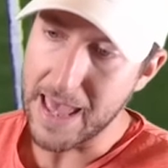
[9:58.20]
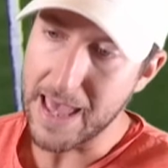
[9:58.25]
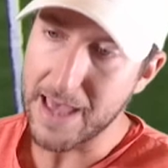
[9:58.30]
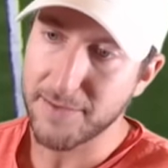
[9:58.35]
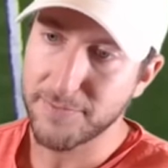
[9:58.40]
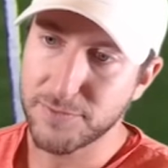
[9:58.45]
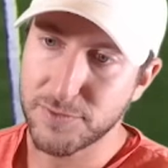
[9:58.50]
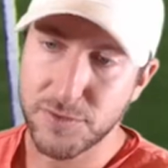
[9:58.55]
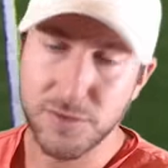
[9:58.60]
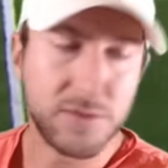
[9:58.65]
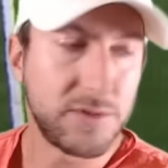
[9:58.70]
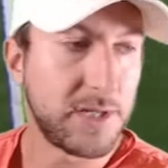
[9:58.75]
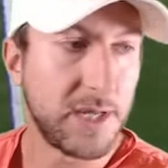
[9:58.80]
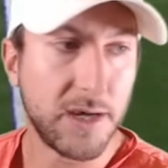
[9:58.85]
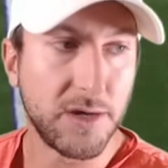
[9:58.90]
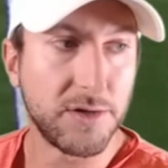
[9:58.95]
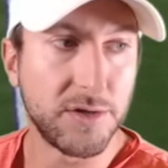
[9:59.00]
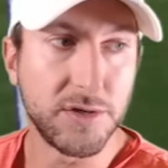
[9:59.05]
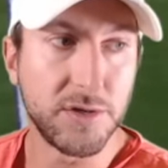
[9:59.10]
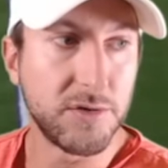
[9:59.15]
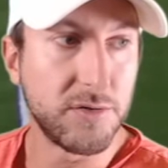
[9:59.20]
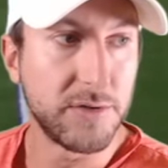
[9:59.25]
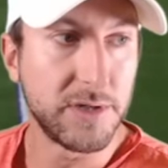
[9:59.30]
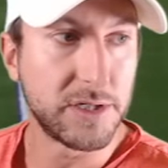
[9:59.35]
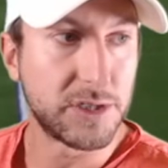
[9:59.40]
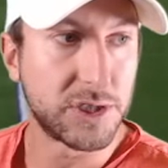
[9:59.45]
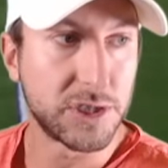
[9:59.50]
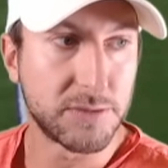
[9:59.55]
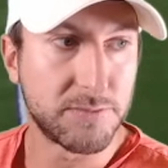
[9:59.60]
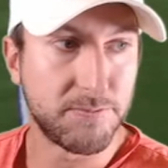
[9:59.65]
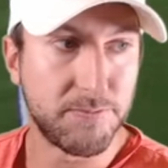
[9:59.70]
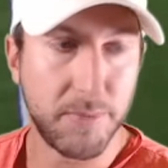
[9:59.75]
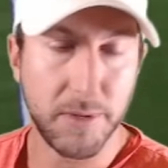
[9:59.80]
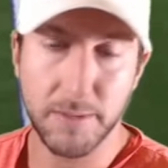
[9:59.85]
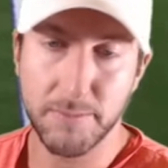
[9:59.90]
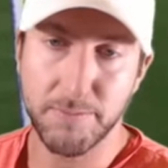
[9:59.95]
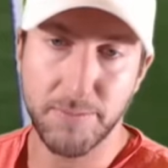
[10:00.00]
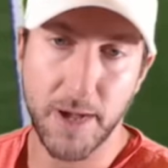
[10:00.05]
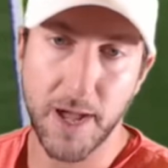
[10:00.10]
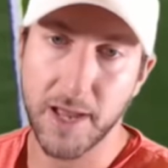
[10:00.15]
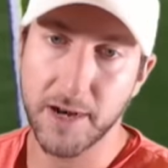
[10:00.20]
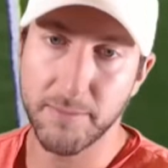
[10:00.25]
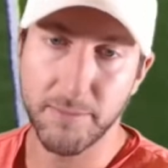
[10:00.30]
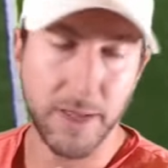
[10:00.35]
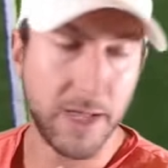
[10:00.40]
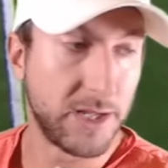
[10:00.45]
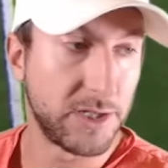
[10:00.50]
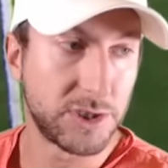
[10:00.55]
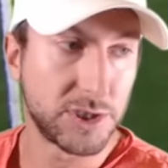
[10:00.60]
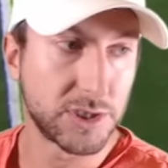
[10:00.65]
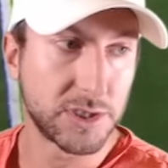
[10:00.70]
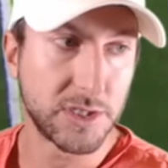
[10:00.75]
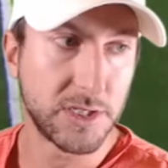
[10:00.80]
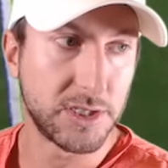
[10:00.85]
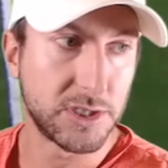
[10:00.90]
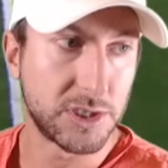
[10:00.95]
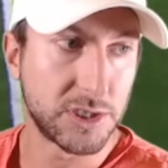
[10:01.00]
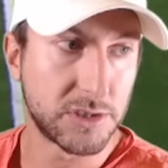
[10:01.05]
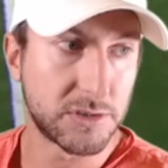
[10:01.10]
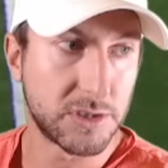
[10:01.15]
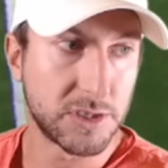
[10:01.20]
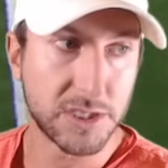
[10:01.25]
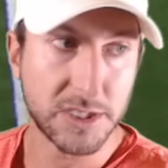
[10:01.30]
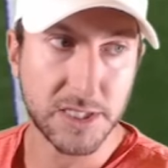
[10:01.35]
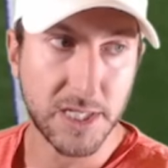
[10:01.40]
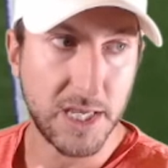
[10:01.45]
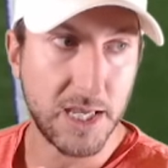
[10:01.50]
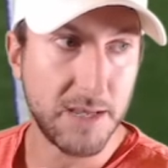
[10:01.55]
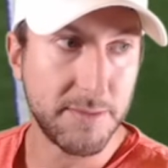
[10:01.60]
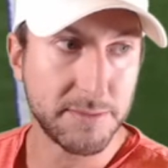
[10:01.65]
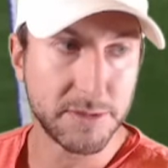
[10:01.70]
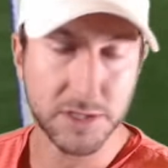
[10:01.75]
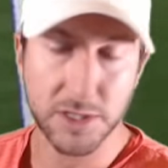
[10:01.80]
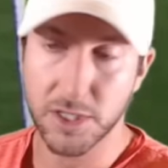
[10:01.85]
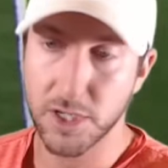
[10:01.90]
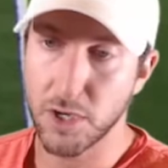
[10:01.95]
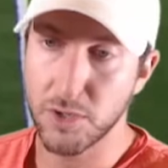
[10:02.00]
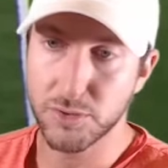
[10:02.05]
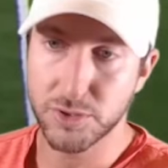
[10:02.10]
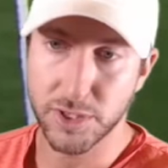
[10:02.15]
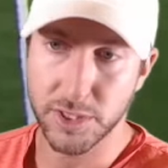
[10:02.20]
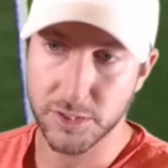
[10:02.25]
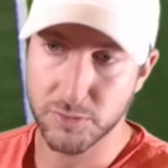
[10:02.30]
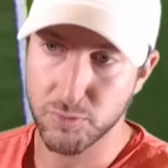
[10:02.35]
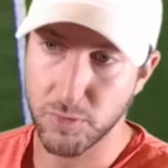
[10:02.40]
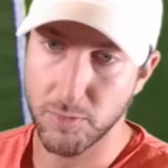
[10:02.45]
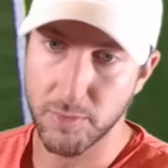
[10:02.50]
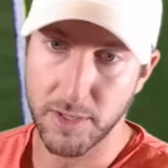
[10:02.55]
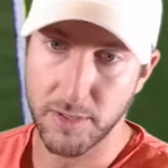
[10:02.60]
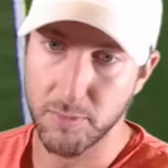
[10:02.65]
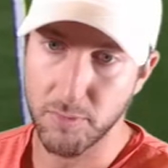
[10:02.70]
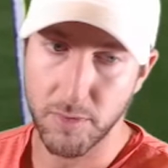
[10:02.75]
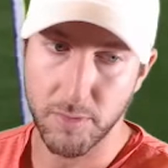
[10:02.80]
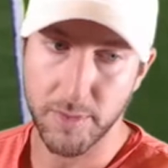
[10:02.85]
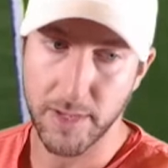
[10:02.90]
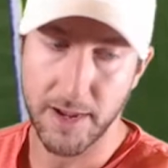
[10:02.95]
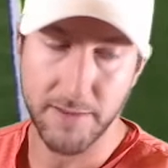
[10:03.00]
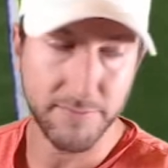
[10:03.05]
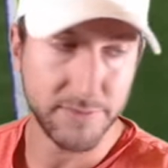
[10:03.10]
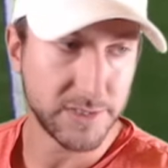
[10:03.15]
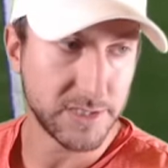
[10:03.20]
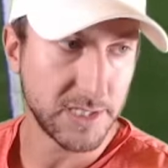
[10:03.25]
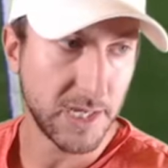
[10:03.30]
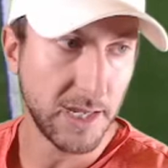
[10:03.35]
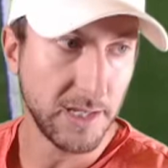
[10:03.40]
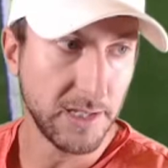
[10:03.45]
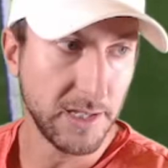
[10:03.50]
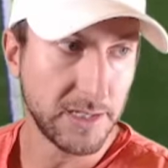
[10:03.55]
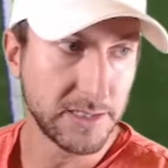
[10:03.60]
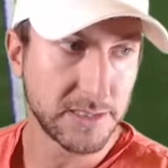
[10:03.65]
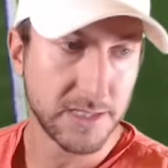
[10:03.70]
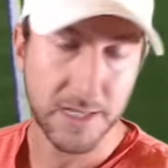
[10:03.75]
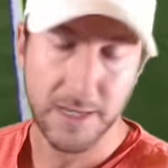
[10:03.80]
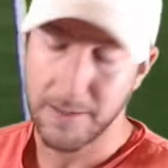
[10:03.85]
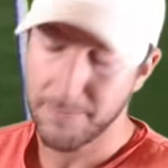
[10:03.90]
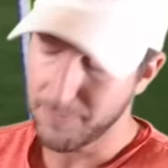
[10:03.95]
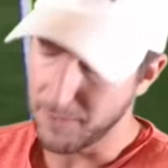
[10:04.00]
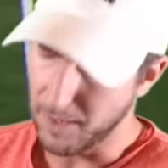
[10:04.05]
have to tell you it's just it, bottom line. It's just the scheme, it's the coaching, it's what we have on the sidelines.